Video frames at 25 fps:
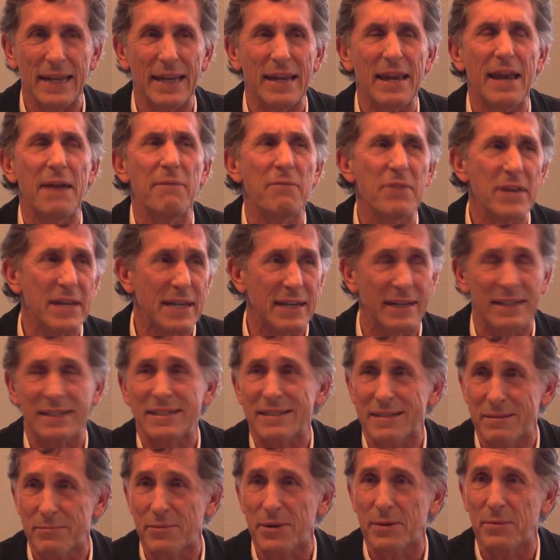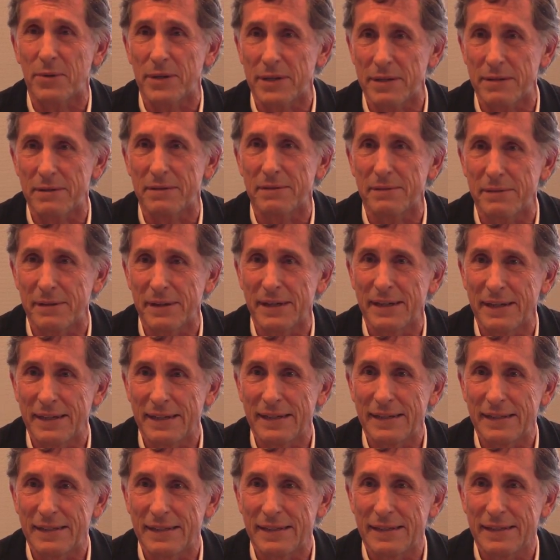Every customer we knew
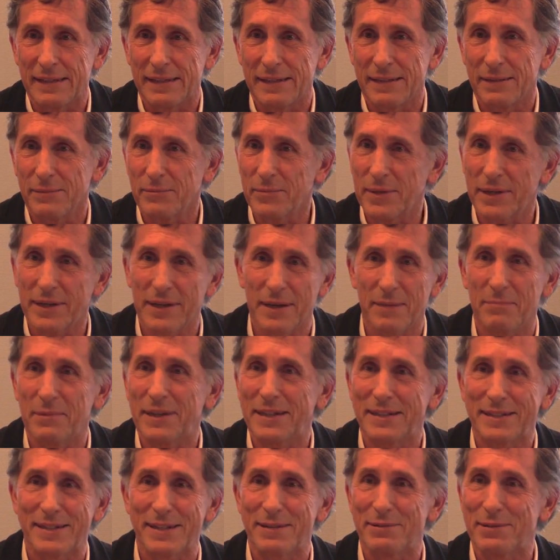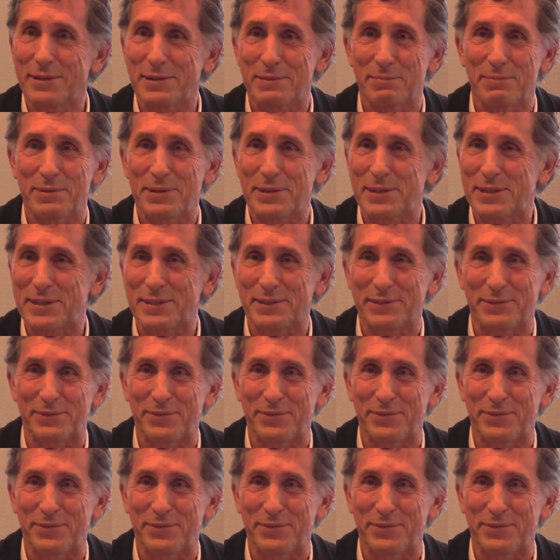became my dearest personal